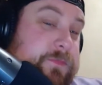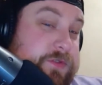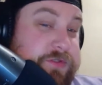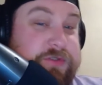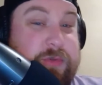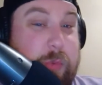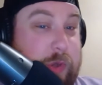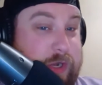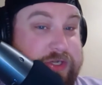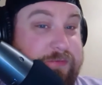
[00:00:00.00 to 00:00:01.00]

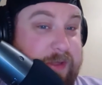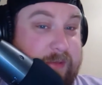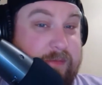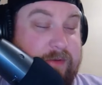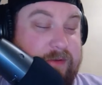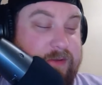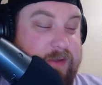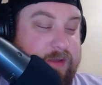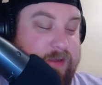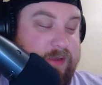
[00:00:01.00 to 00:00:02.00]
squash people.
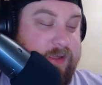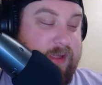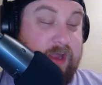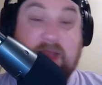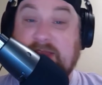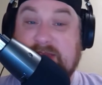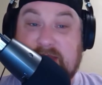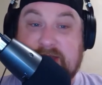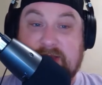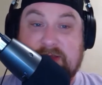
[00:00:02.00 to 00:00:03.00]
And he
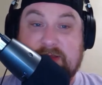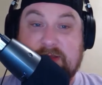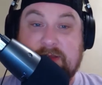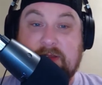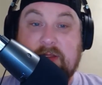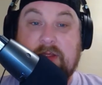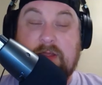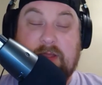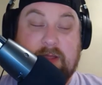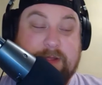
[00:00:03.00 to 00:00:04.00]
didn't.
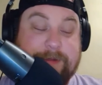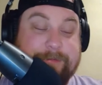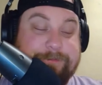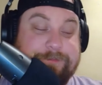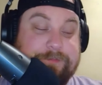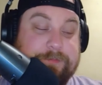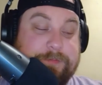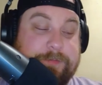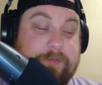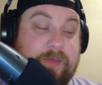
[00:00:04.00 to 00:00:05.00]

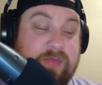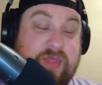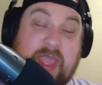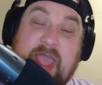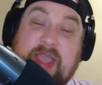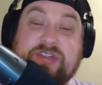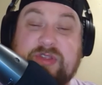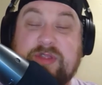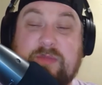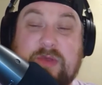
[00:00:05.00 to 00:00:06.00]
They
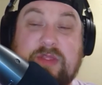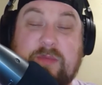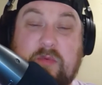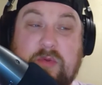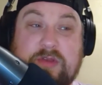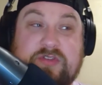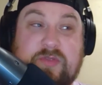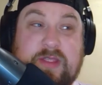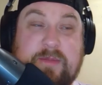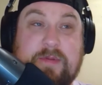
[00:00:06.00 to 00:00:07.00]
actually, one of the more
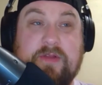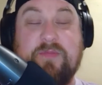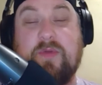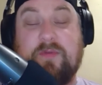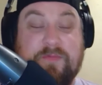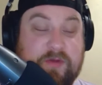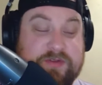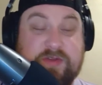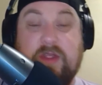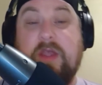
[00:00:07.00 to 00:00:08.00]
intriguing parts. Well,
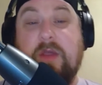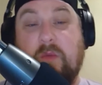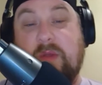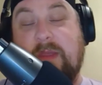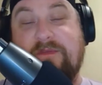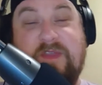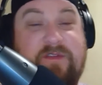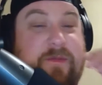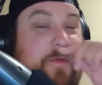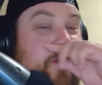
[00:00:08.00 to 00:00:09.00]
first, one of my
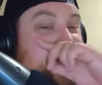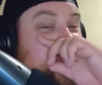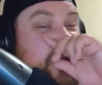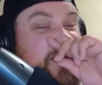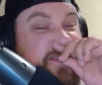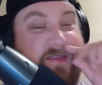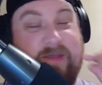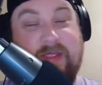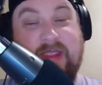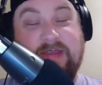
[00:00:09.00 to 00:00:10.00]
favorite parts was
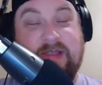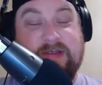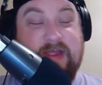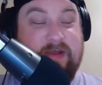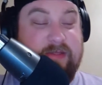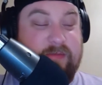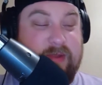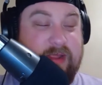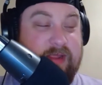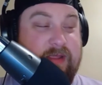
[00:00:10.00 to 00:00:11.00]
he ducked out of the
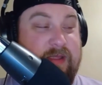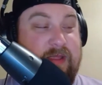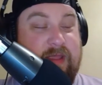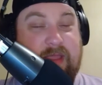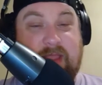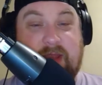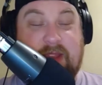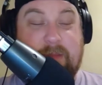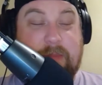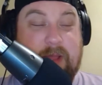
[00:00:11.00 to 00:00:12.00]
ring and
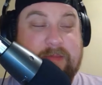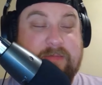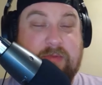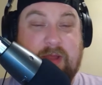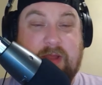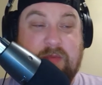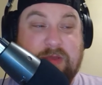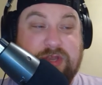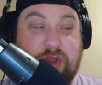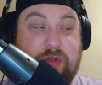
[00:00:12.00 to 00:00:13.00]
in popped a
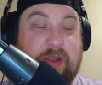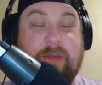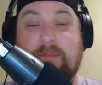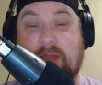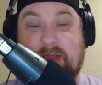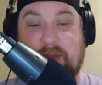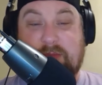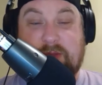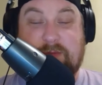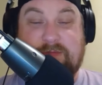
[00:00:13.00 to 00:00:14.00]
returning Brandy
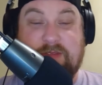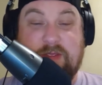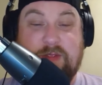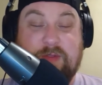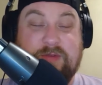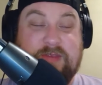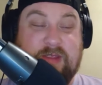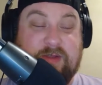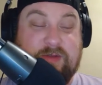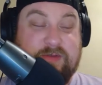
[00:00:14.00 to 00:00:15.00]
Rhodes, who sit